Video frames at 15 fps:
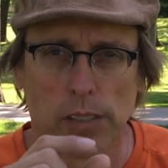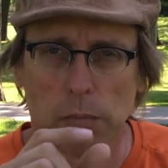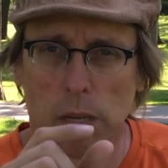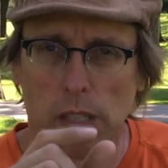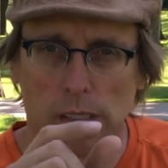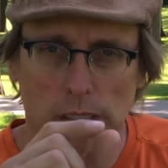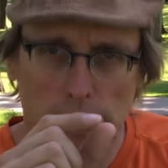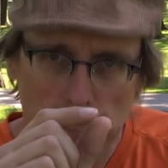
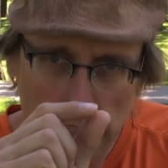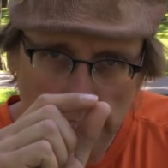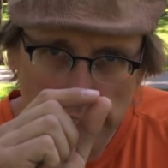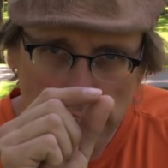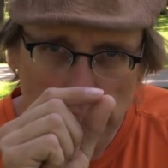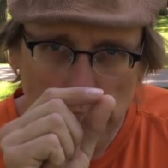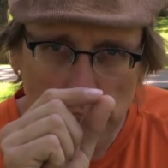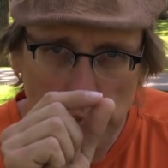smaller than an
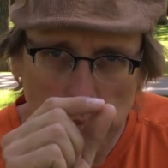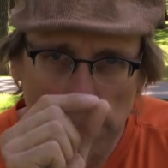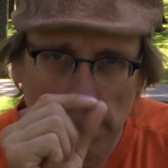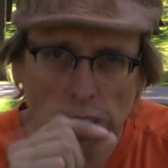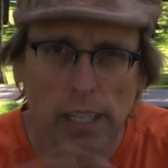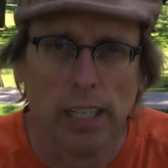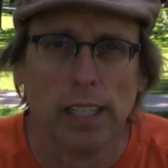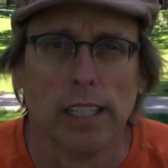ice cube,
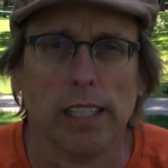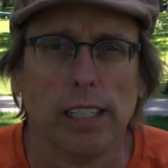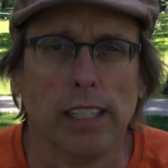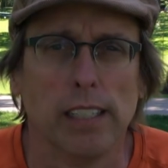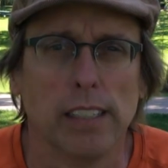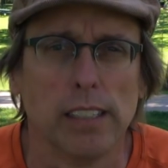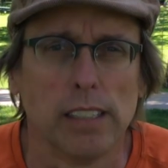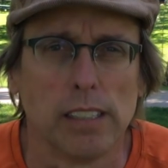
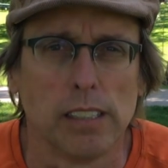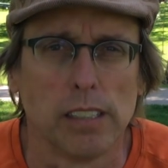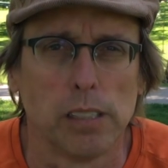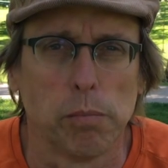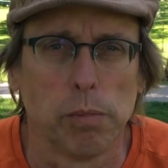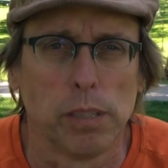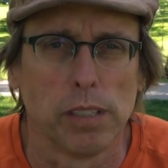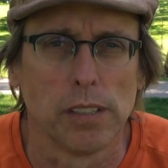and then it
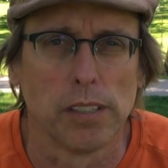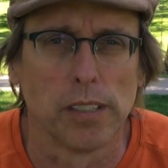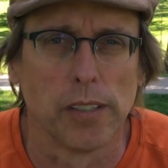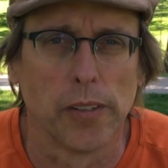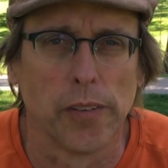disappears.